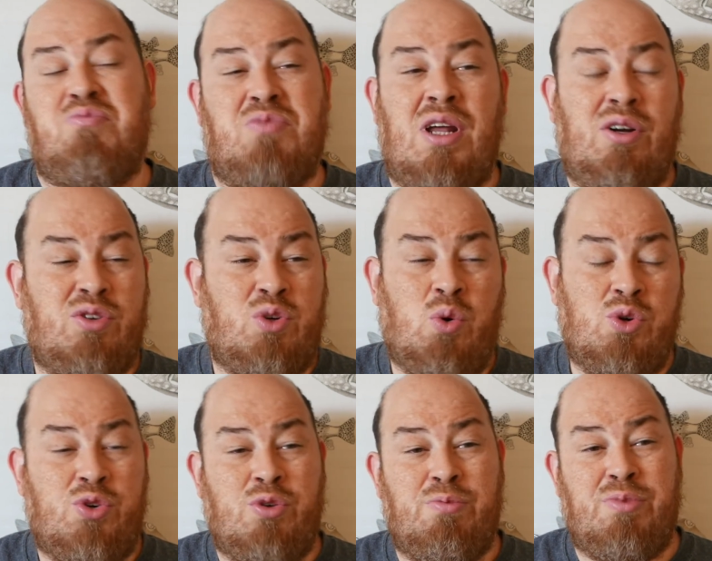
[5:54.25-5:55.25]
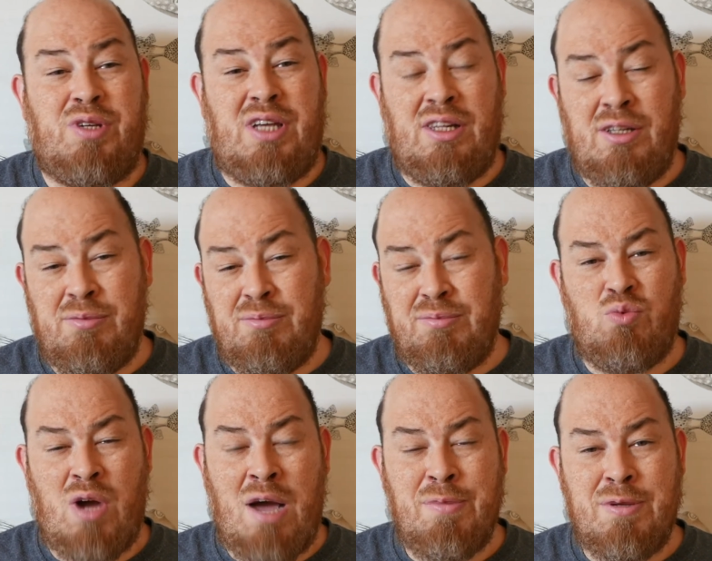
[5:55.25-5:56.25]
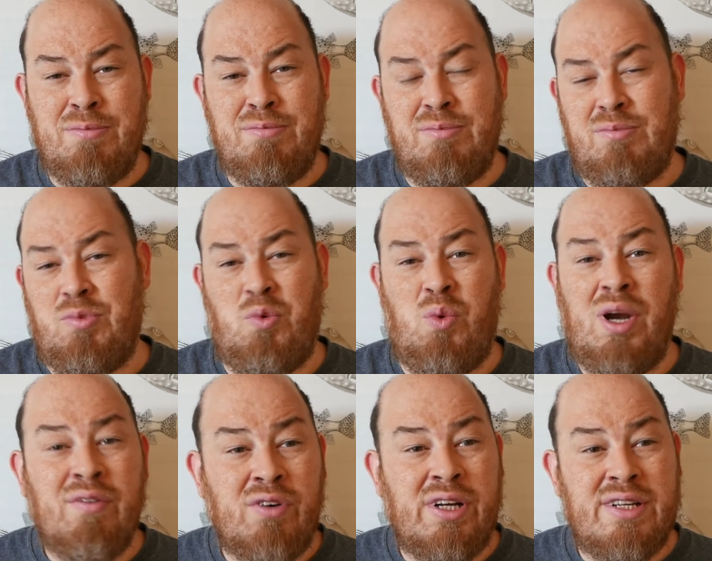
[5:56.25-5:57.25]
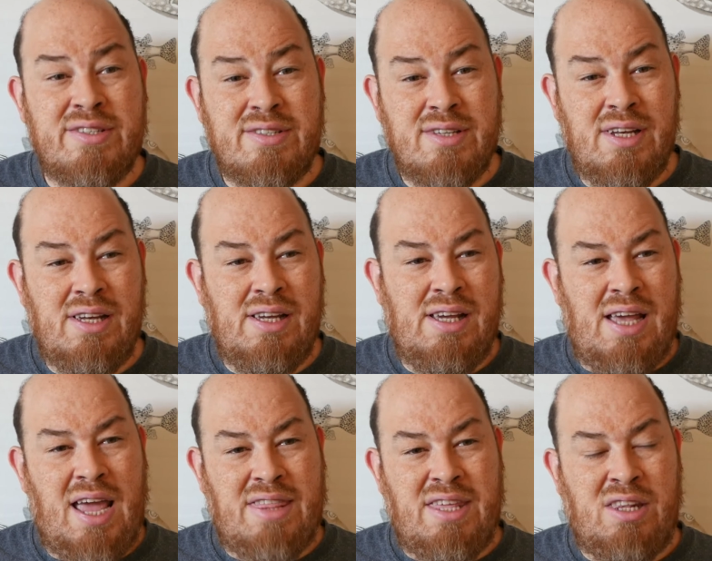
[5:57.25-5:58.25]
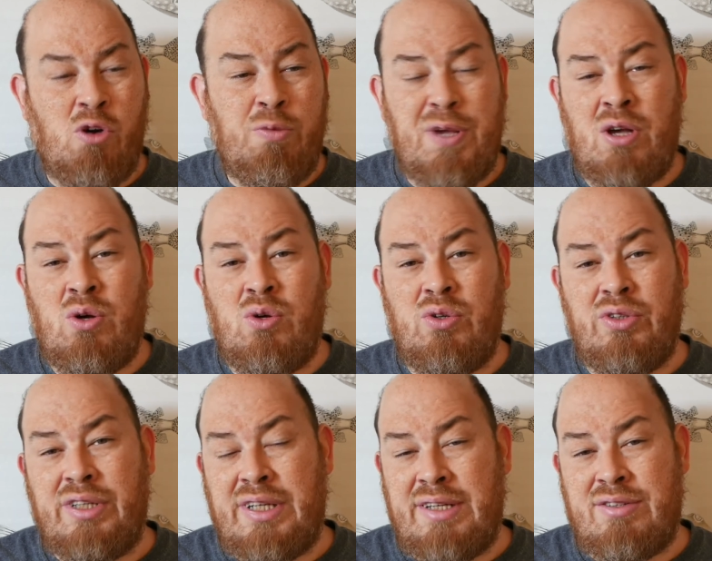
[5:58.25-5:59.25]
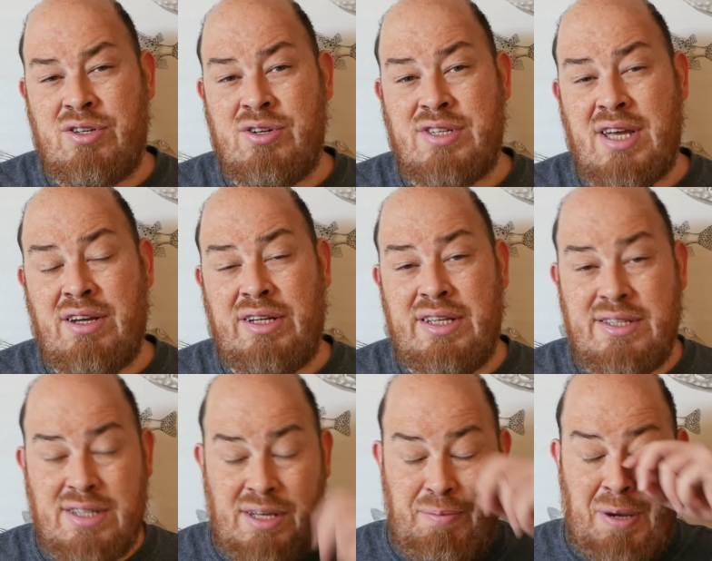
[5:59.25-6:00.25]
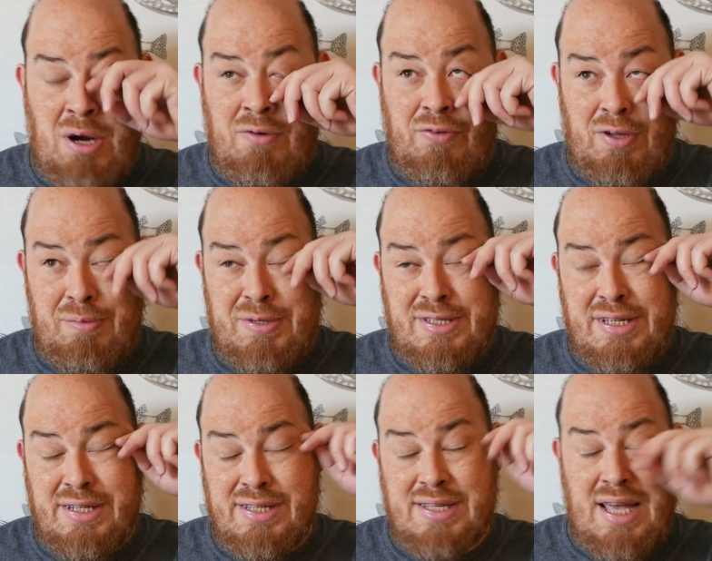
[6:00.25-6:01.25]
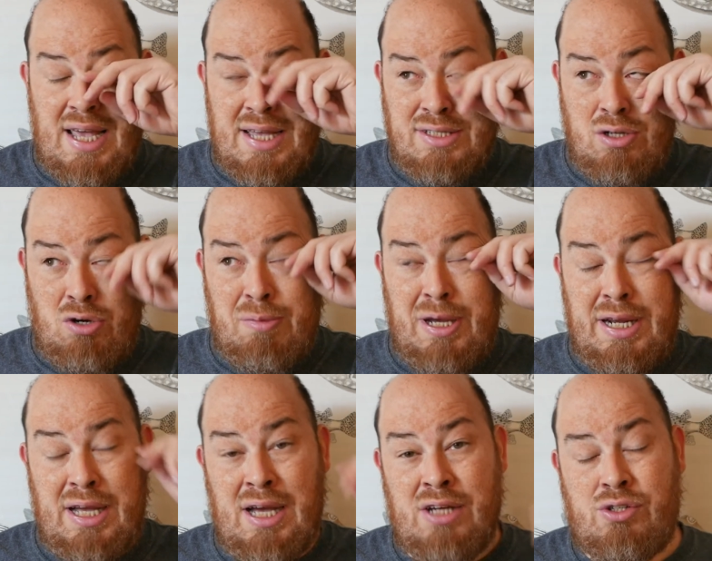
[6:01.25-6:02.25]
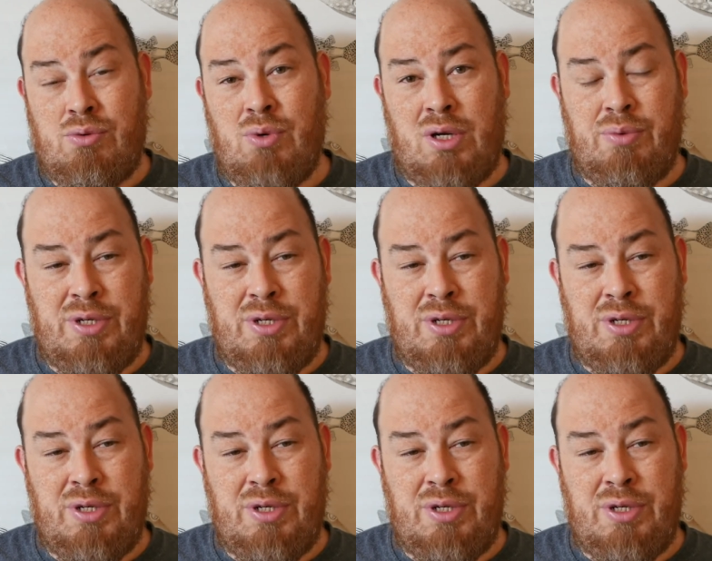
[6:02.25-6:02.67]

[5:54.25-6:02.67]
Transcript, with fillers: I don't know, torture him, kill him, rob him, whatever it is. And then lo and behold, he turns out he's a powerful NPC in disguise. Oh my gosh, what can